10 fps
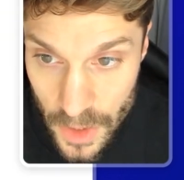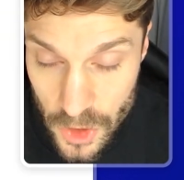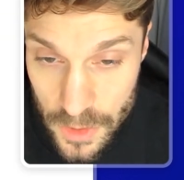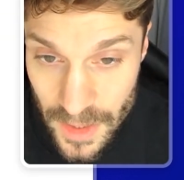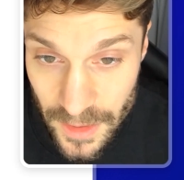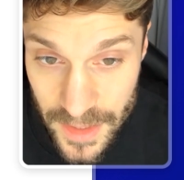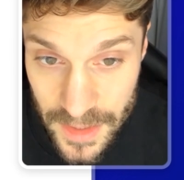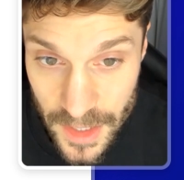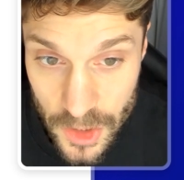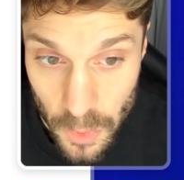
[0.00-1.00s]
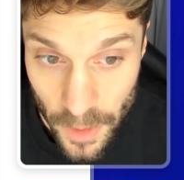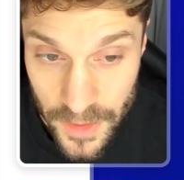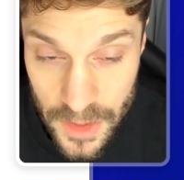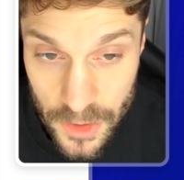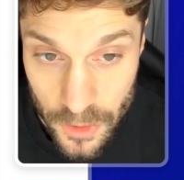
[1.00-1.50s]
Choose the list that you want
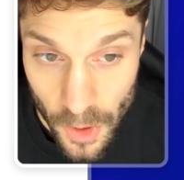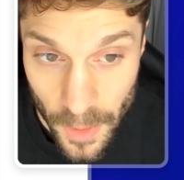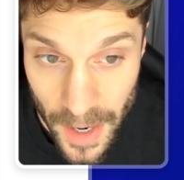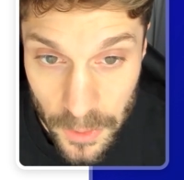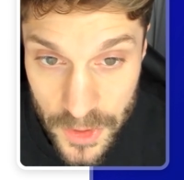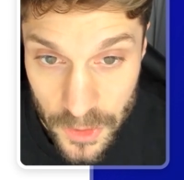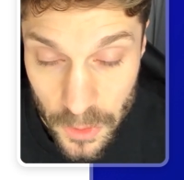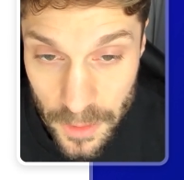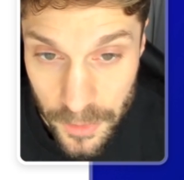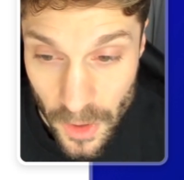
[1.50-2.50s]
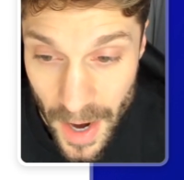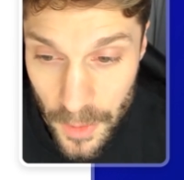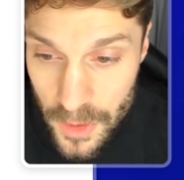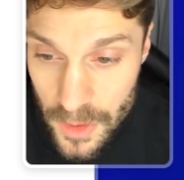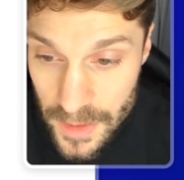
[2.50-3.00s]
this to go out to. For
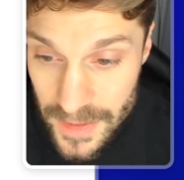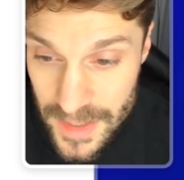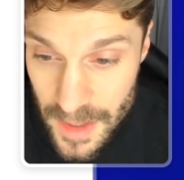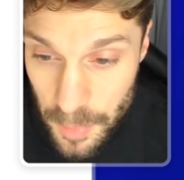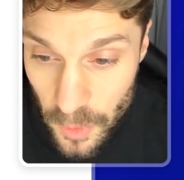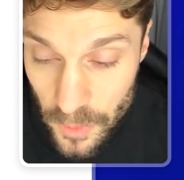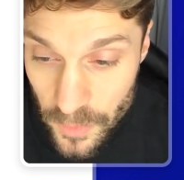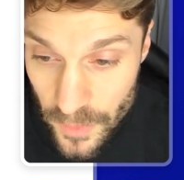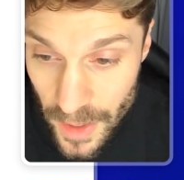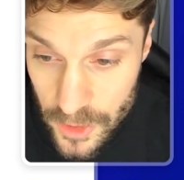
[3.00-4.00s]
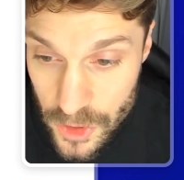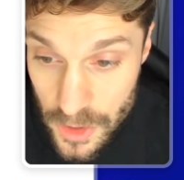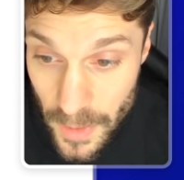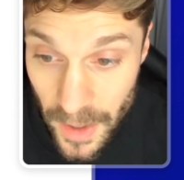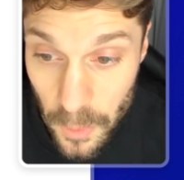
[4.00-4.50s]
our example, I'll show
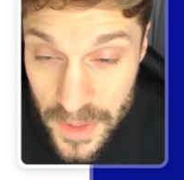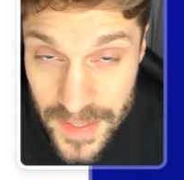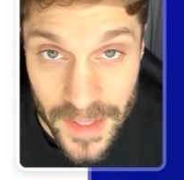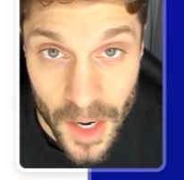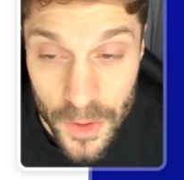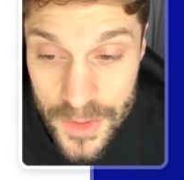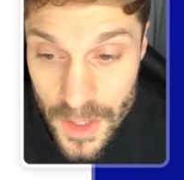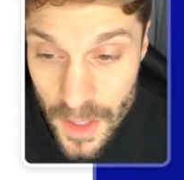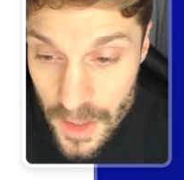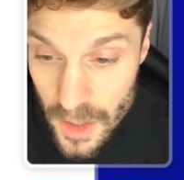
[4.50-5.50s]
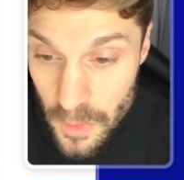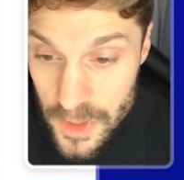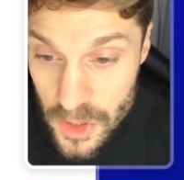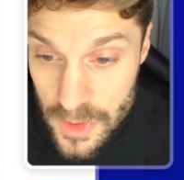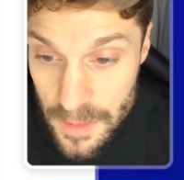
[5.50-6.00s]
you how we send ours. We
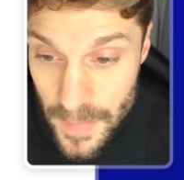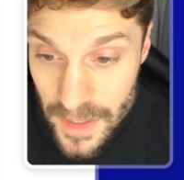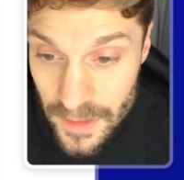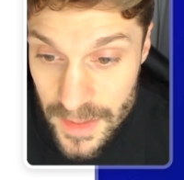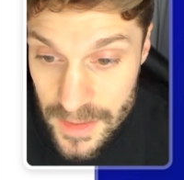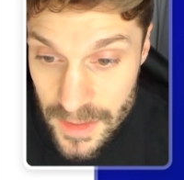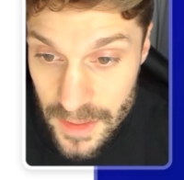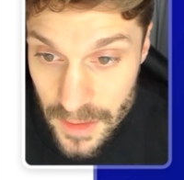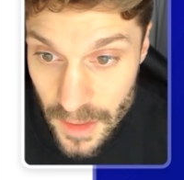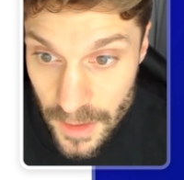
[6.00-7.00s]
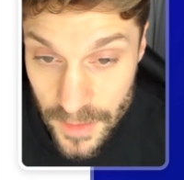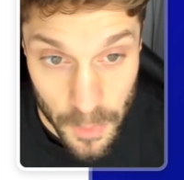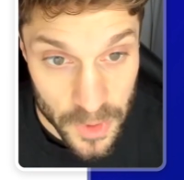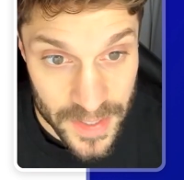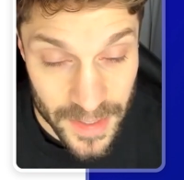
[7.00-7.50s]
choose the main list
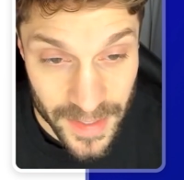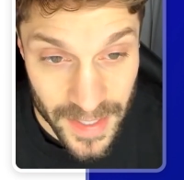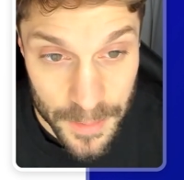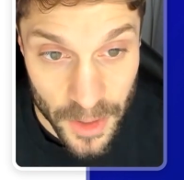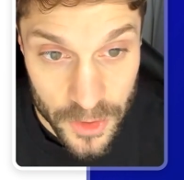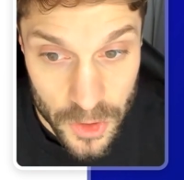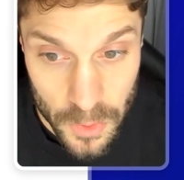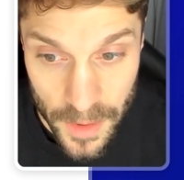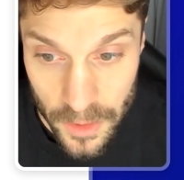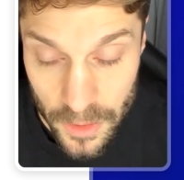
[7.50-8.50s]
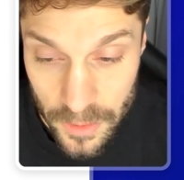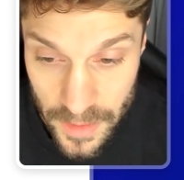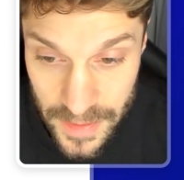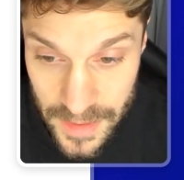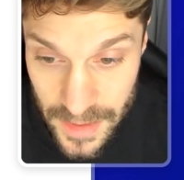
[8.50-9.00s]
that we're sending that email to, whether
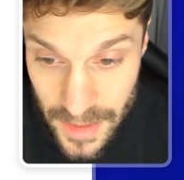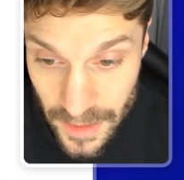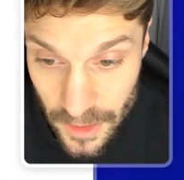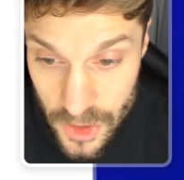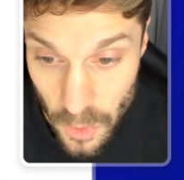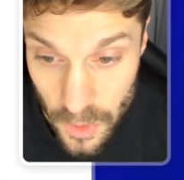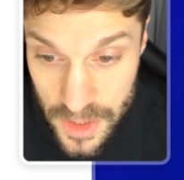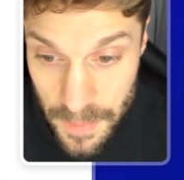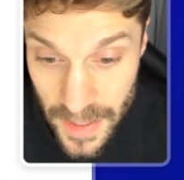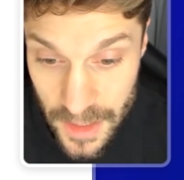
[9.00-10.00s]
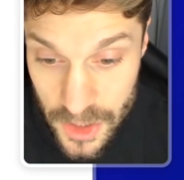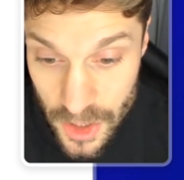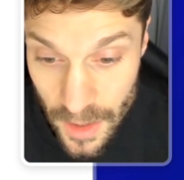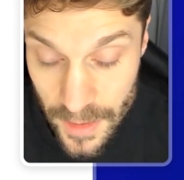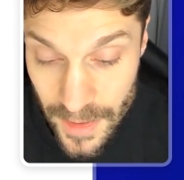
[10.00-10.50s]
it's the English or Spanish.